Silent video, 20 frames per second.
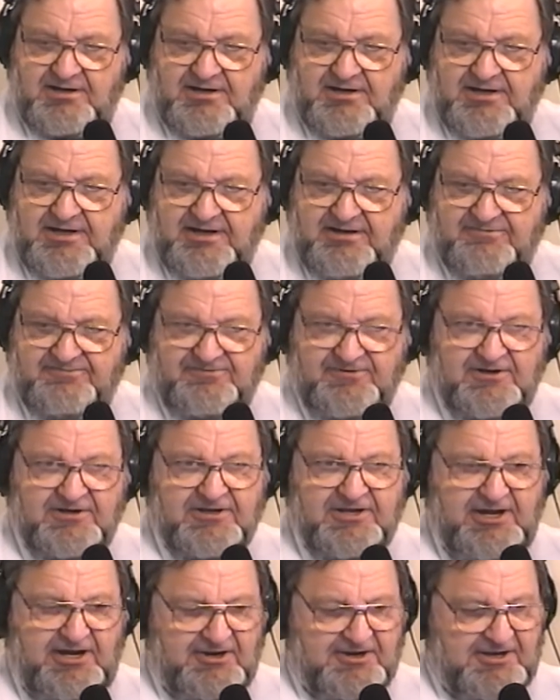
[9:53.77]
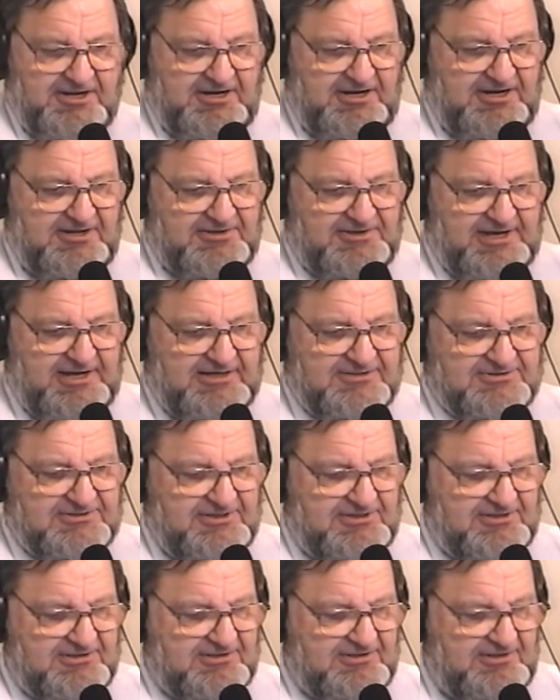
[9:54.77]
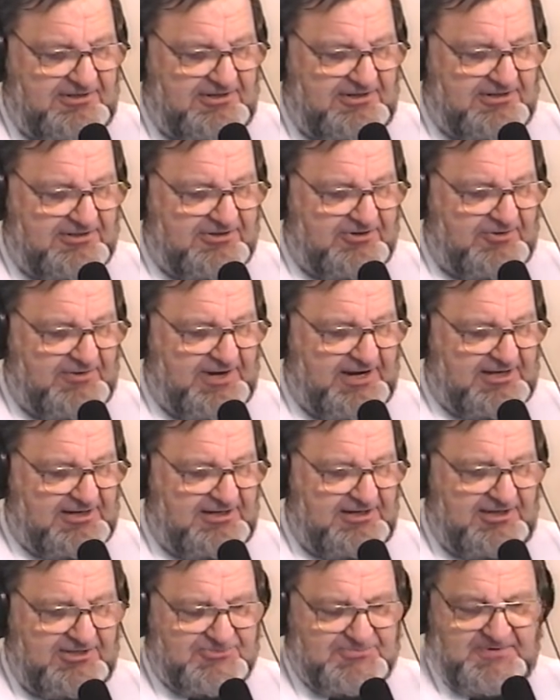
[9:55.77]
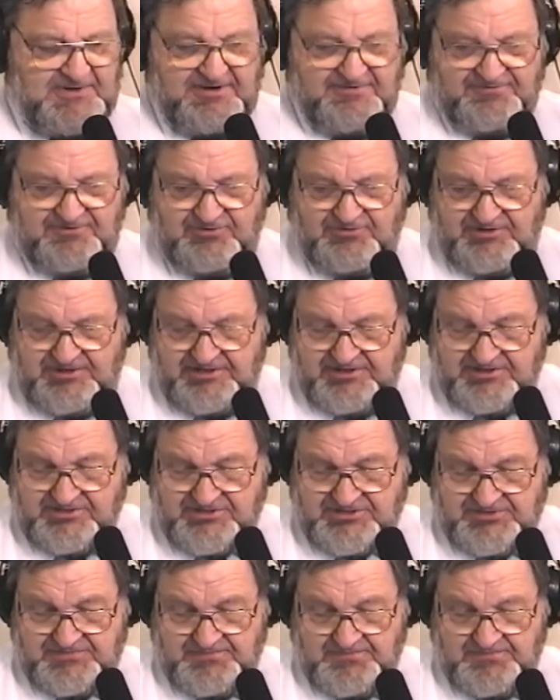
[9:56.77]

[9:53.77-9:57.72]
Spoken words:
have calculated that correctly. It's been a few years.